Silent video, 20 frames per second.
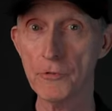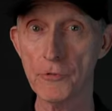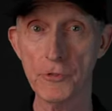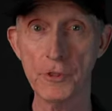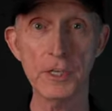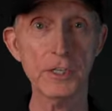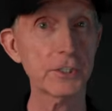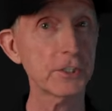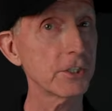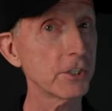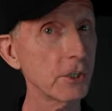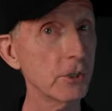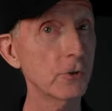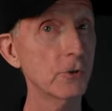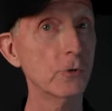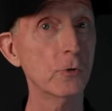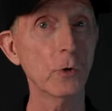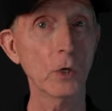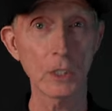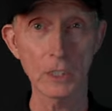this
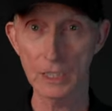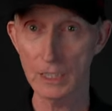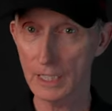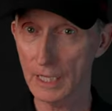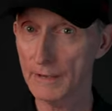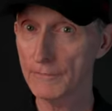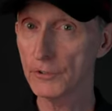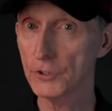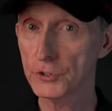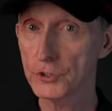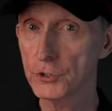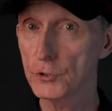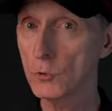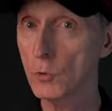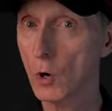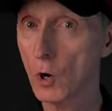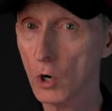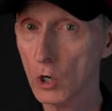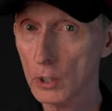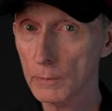new Level
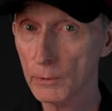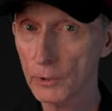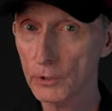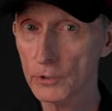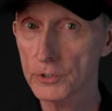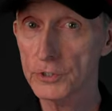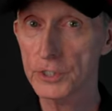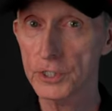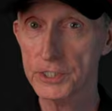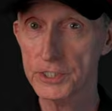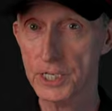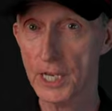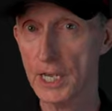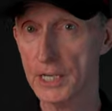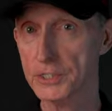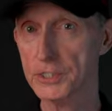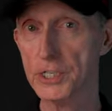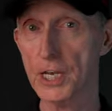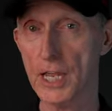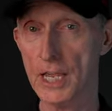2 armor to
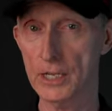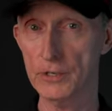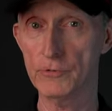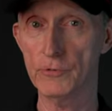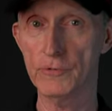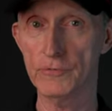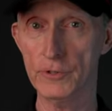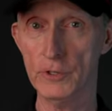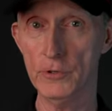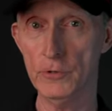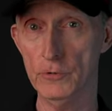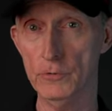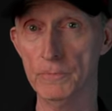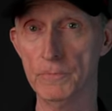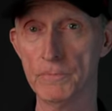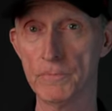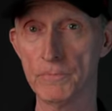test and review.